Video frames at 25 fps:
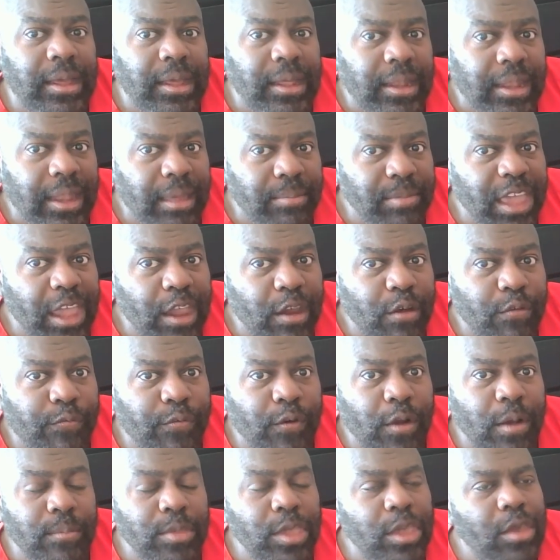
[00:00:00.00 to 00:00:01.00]
Let me hear
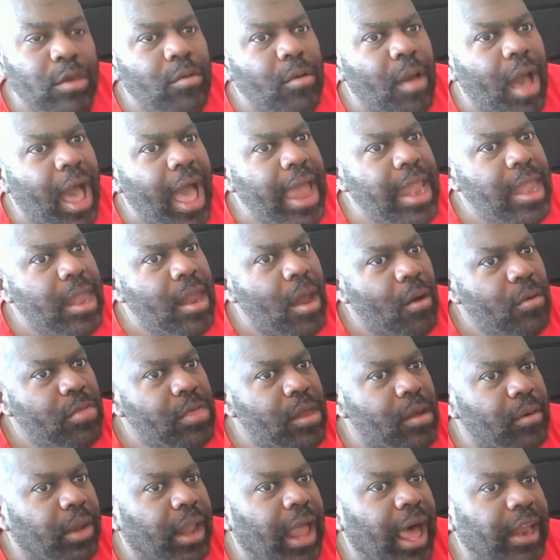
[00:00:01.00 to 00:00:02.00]
from you. I know
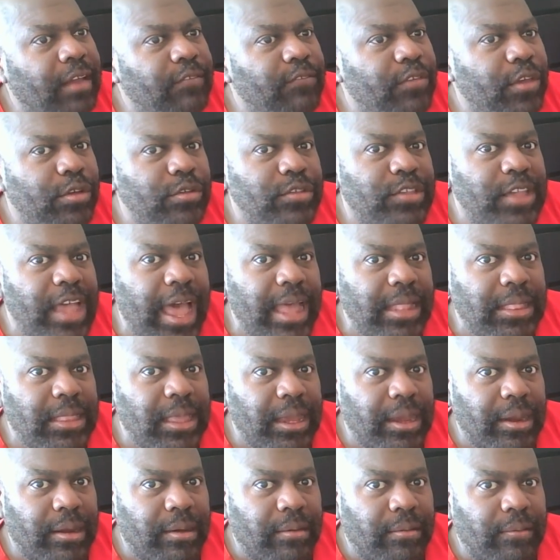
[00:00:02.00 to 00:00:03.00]
there are a lot of views out
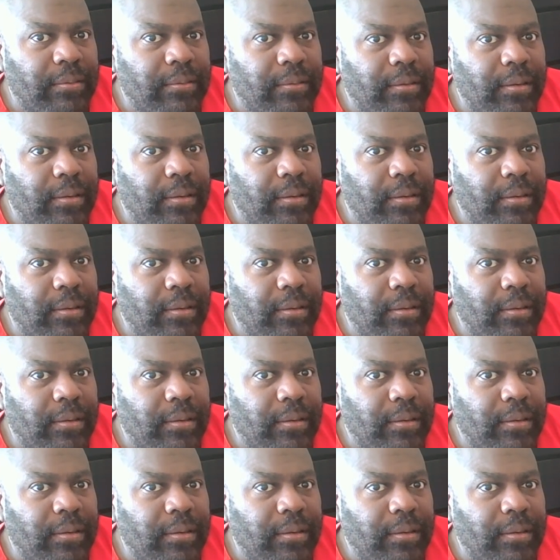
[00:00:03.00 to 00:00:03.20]
there.